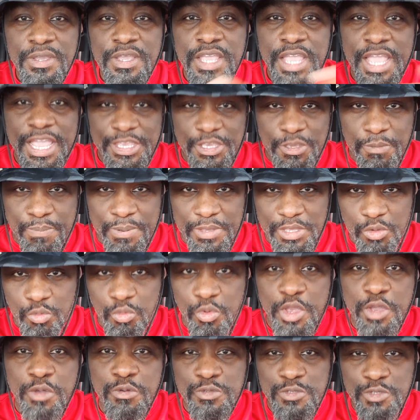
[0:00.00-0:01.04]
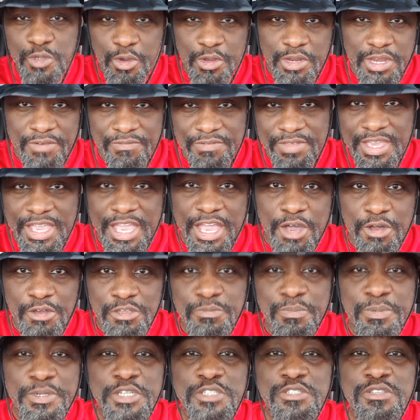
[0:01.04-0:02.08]
And you put the wheels on everything else.
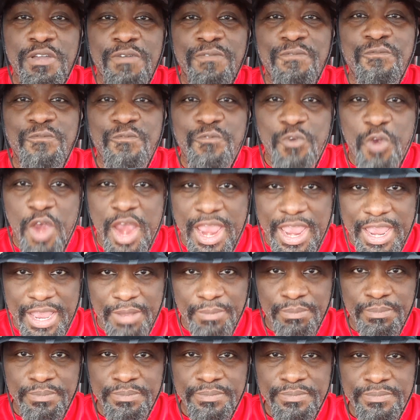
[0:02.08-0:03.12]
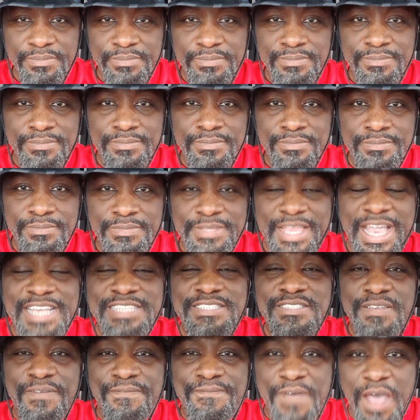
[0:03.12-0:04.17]
But there's a frame. That's
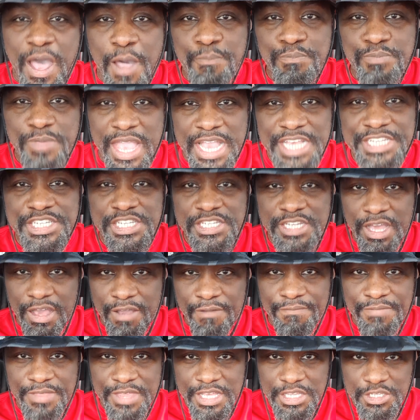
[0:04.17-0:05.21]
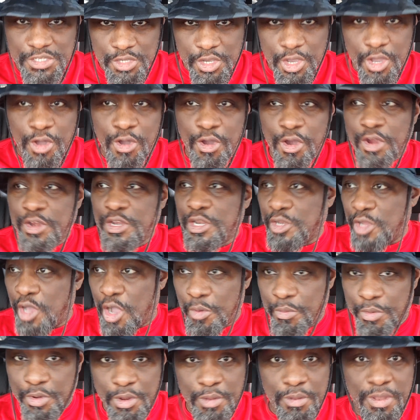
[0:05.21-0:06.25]
the foundation of this car,
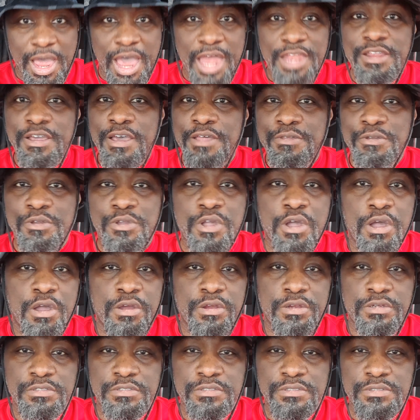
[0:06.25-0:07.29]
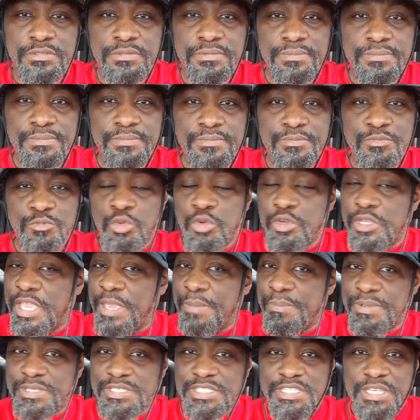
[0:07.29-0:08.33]
along with a lot of other cars. We'll
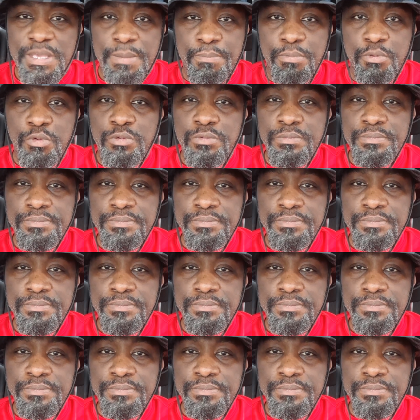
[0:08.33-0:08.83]
keep it simple.